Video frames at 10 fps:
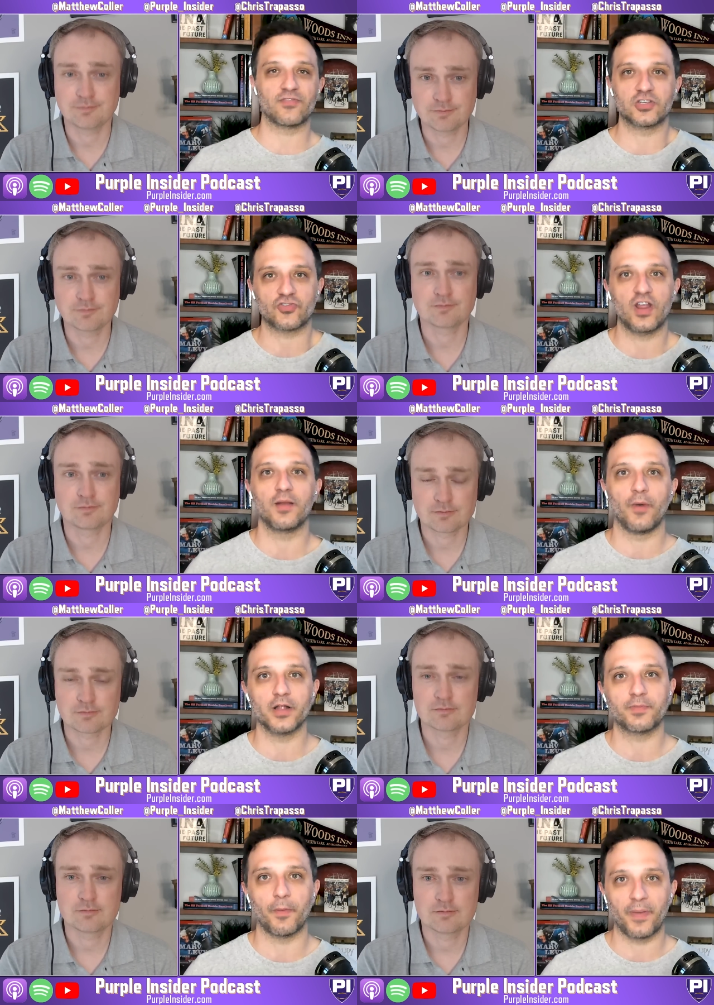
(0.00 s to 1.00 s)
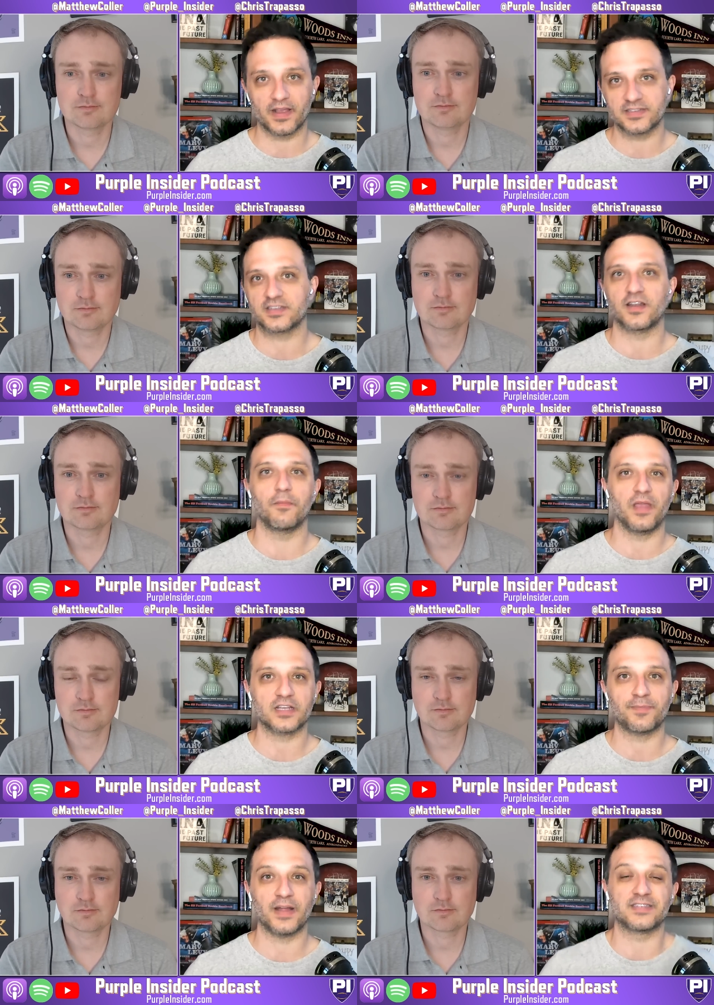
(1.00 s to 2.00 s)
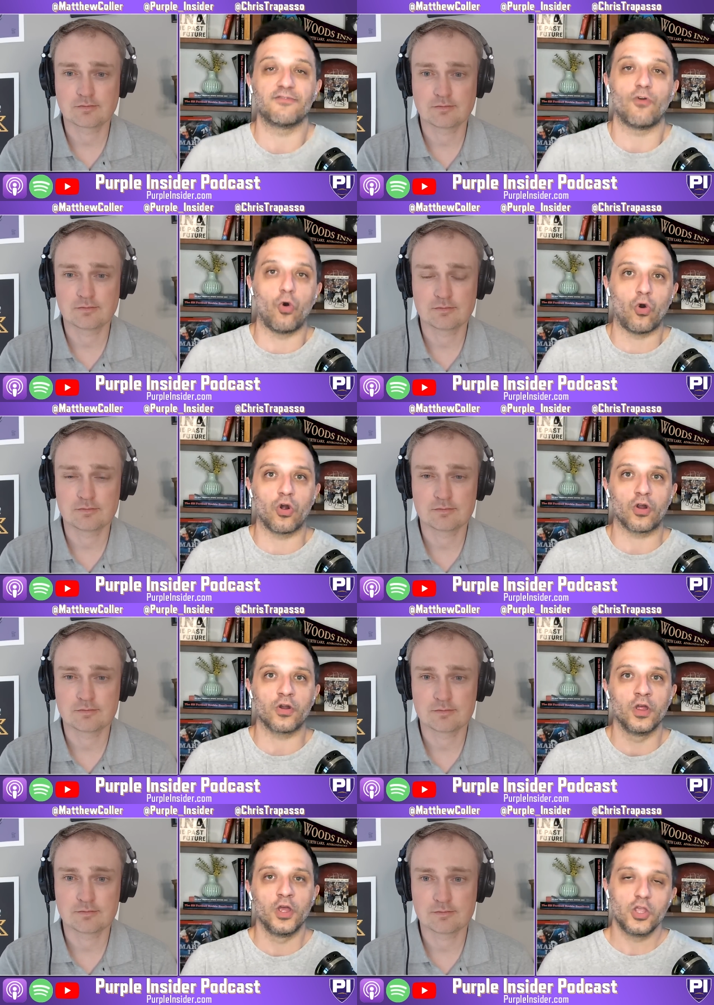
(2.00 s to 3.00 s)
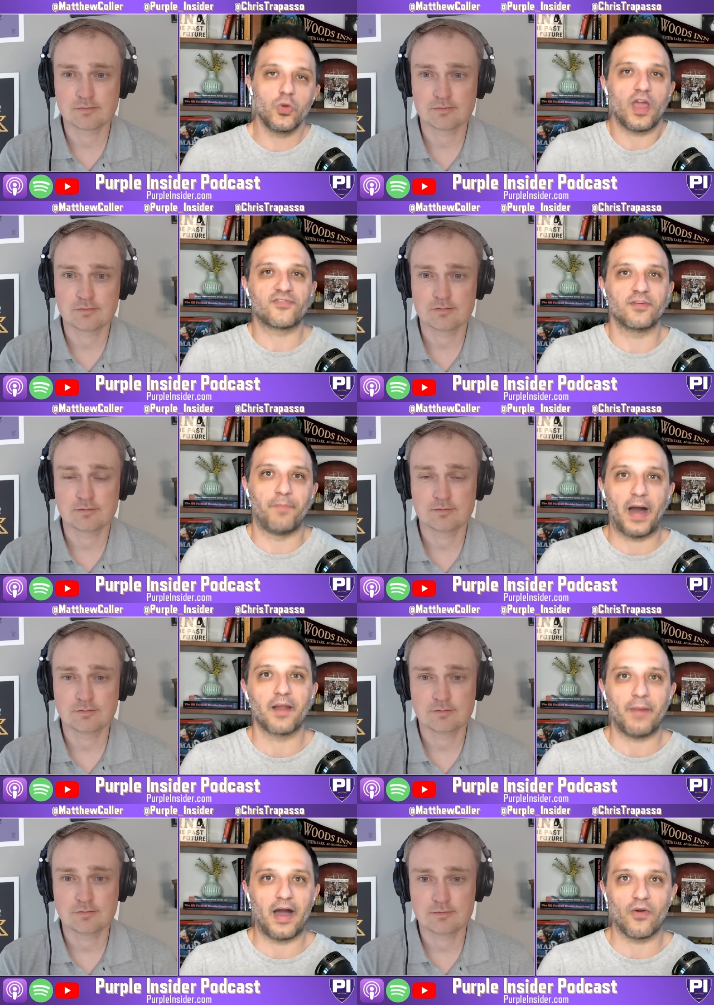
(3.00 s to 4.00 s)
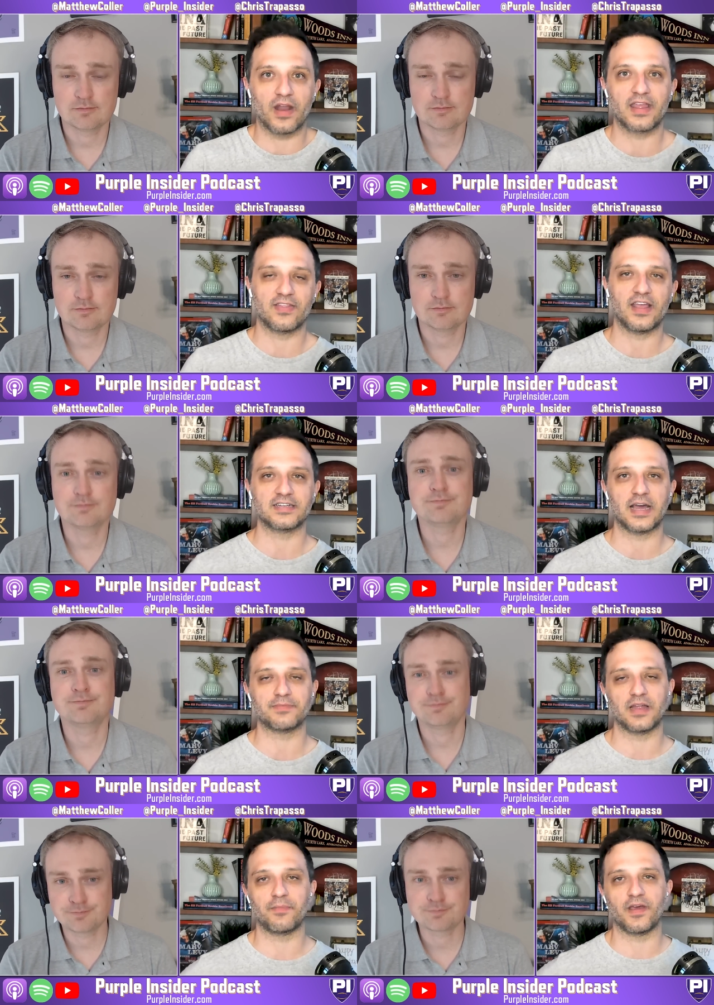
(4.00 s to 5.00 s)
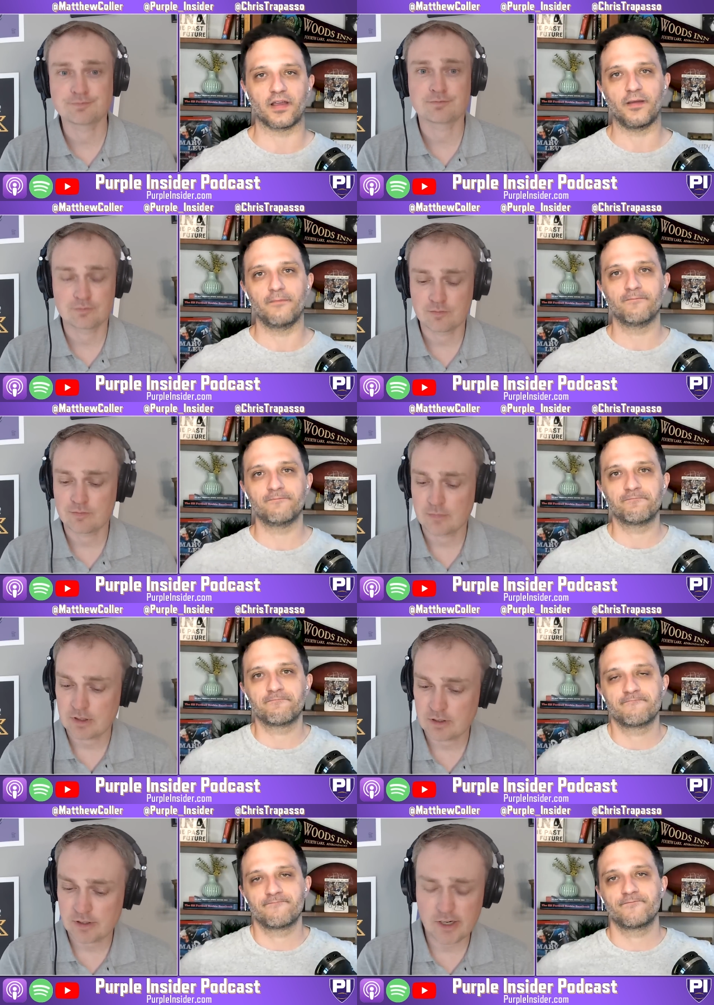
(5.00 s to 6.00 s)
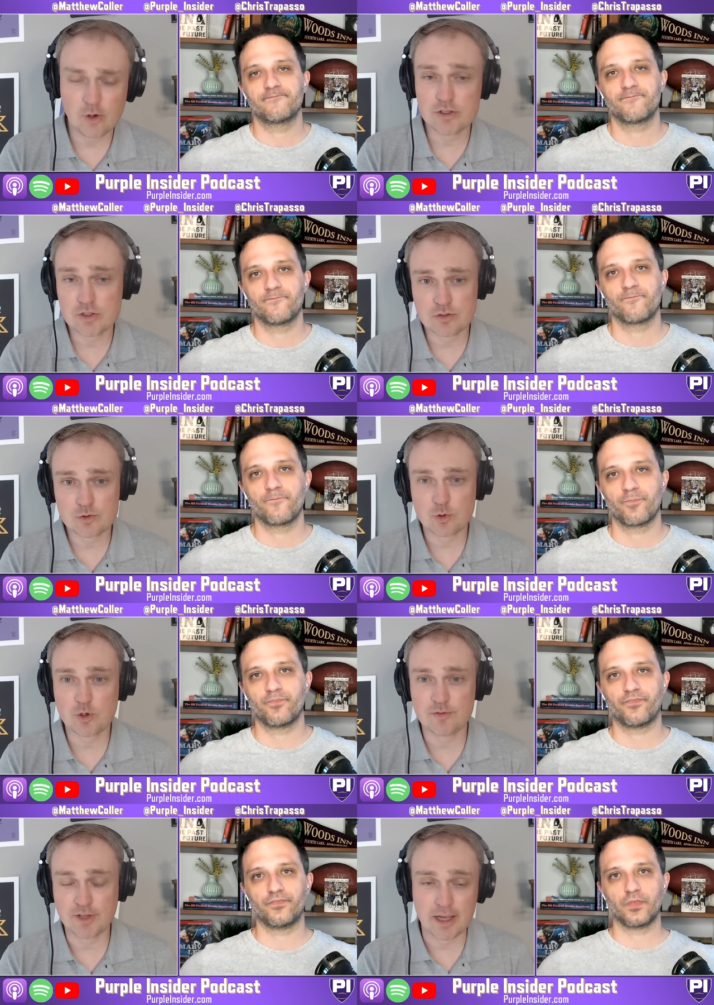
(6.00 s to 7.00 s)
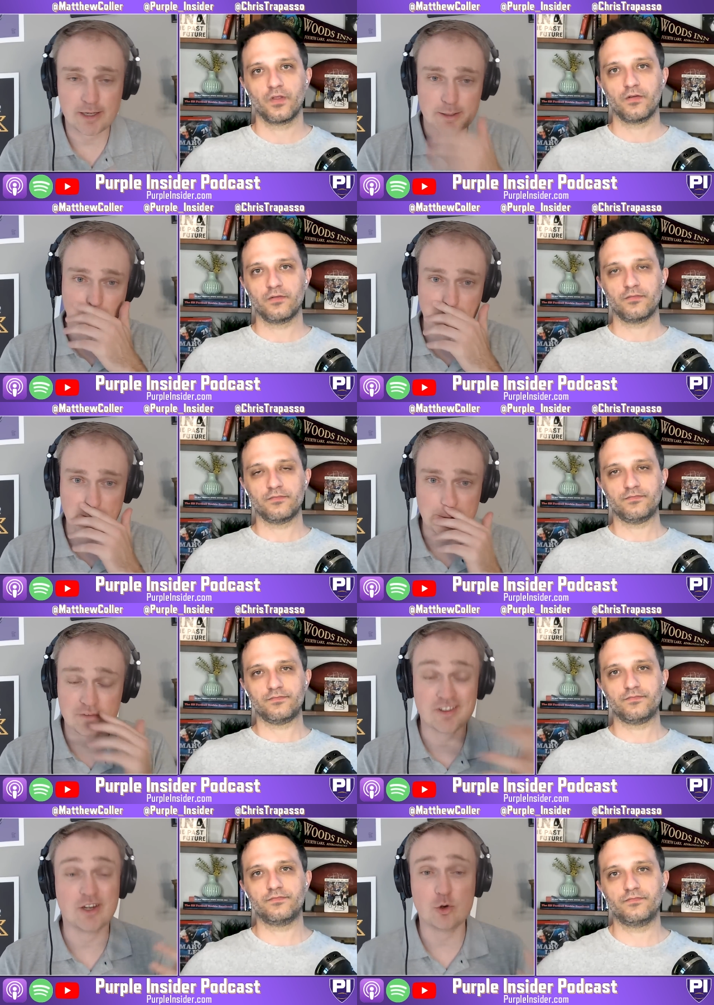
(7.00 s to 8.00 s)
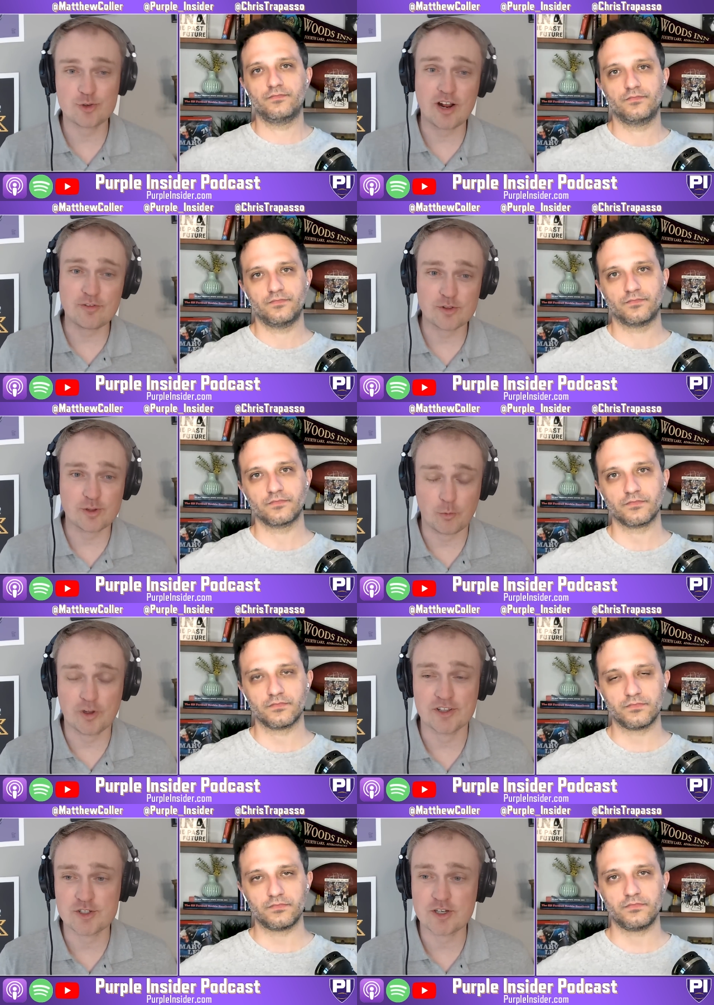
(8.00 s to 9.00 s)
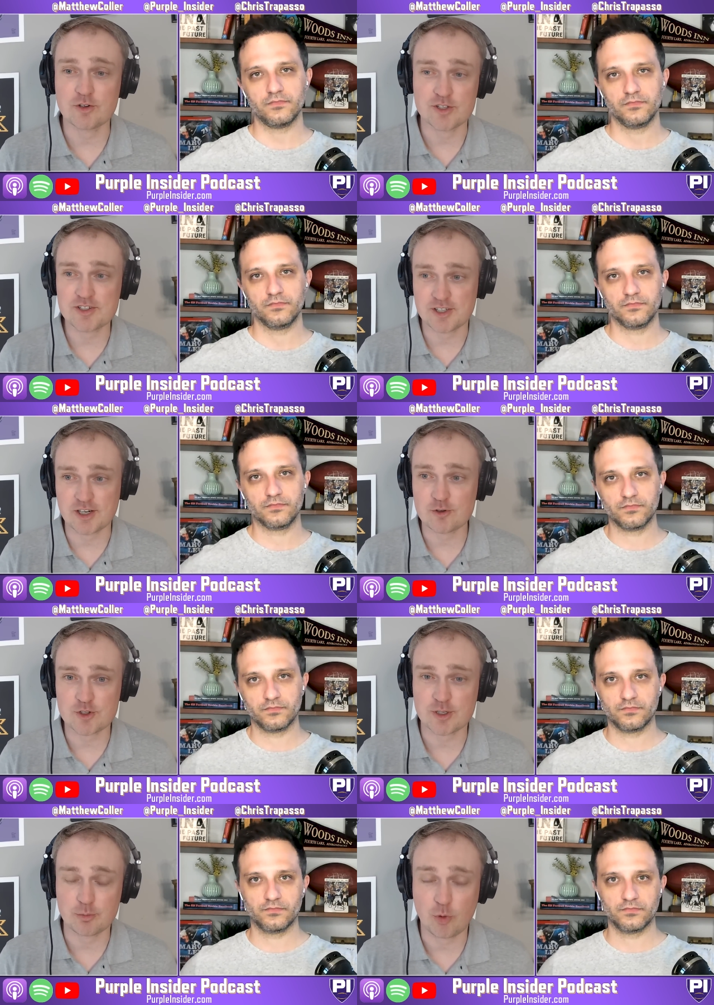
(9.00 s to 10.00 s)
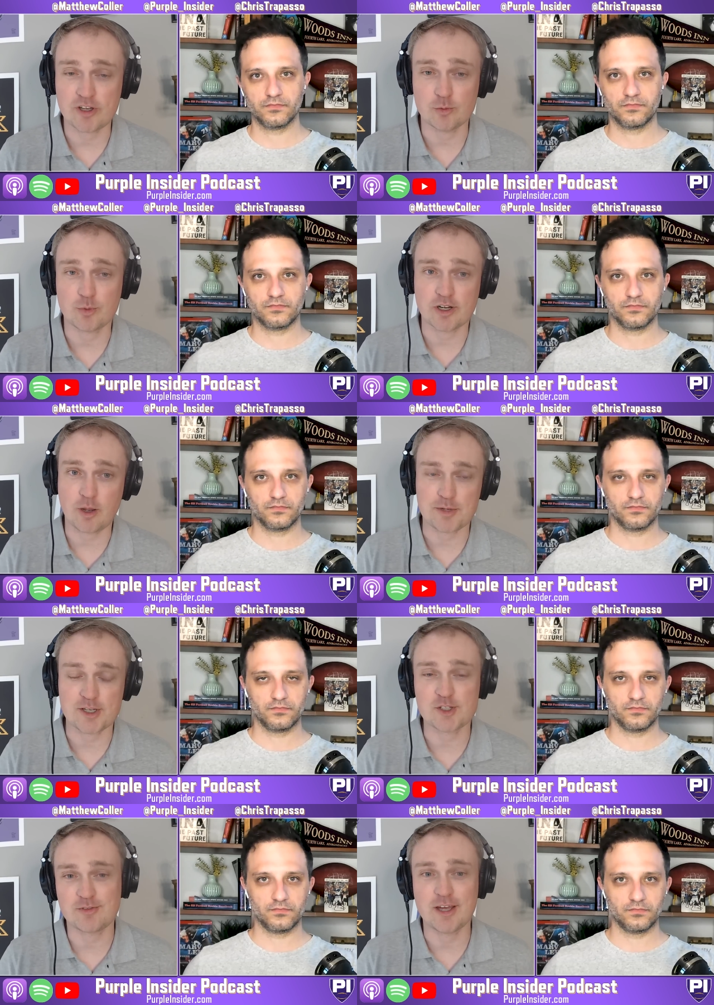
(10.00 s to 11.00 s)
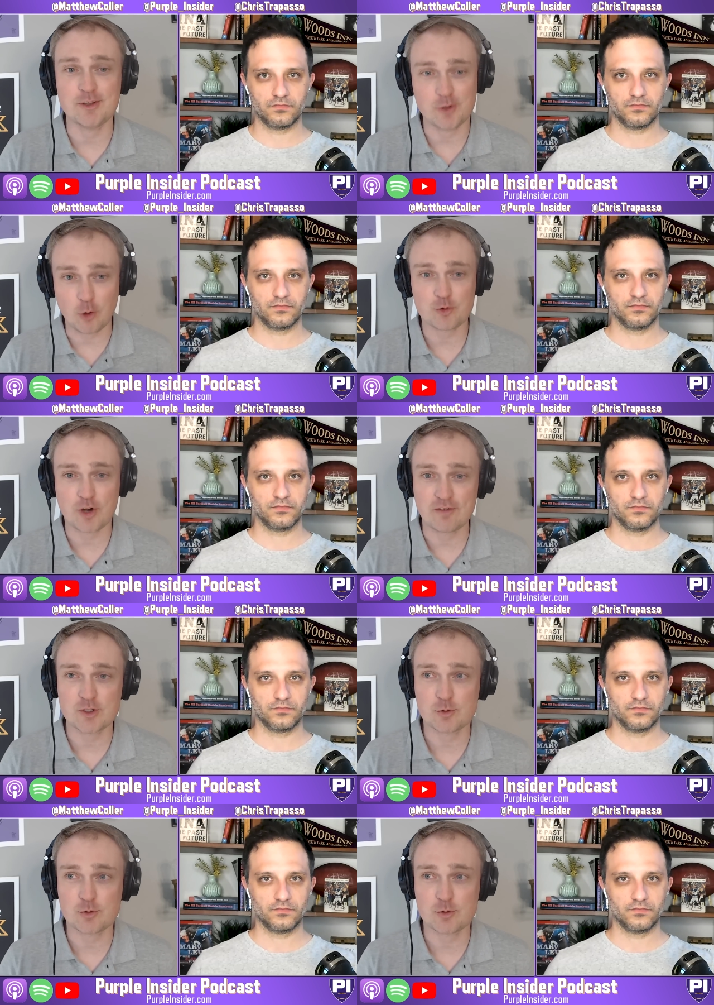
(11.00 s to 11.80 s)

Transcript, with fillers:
Speaker 1: to trade multiple picks. It's going to be expensive, or you have to bottom out and get that top 10 pick.
Speaker 2: You know, it's sort of like uh, if they don't draft one this year, this is an interesting point you bring up because if they don't draft